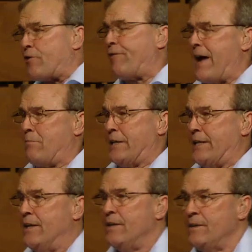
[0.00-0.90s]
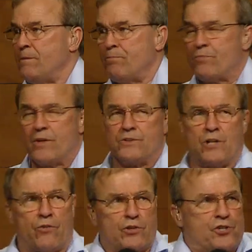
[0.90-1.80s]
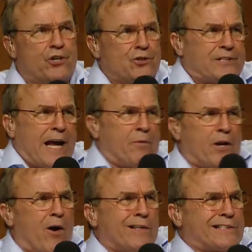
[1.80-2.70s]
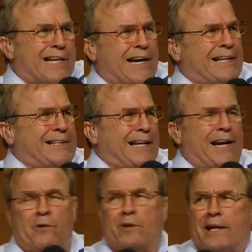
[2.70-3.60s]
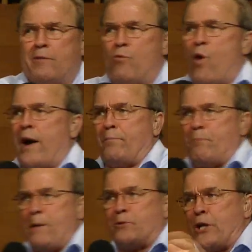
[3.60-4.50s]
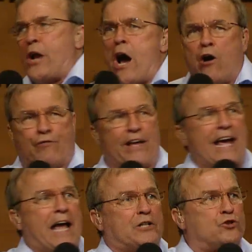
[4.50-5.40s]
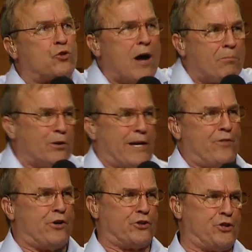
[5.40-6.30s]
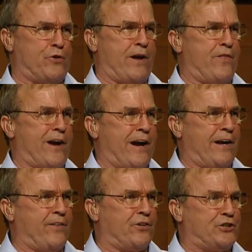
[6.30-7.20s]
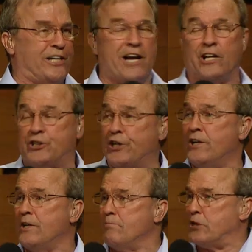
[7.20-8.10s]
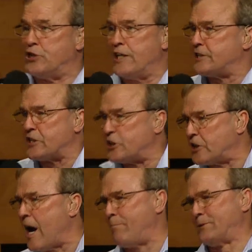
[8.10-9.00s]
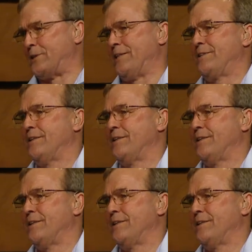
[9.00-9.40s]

your family. So the Jews, they would always kind of, they didn't really want people to know if they had trouble in their Jew, in their, in their genealogy, but Jesus is opposite.